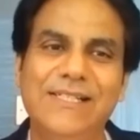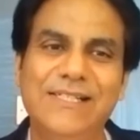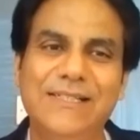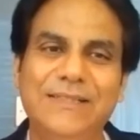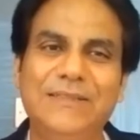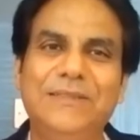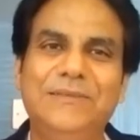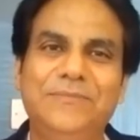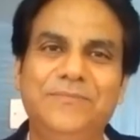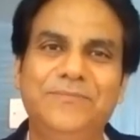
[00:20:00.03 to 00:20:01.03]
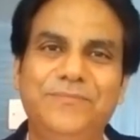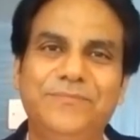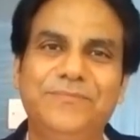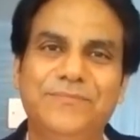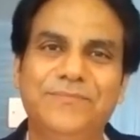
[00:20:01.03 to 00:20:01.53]

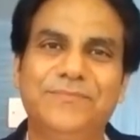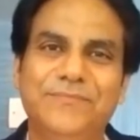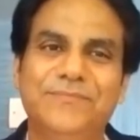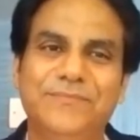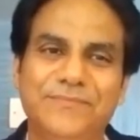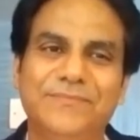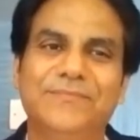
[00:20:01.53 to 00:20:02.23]
The person shown says nothing.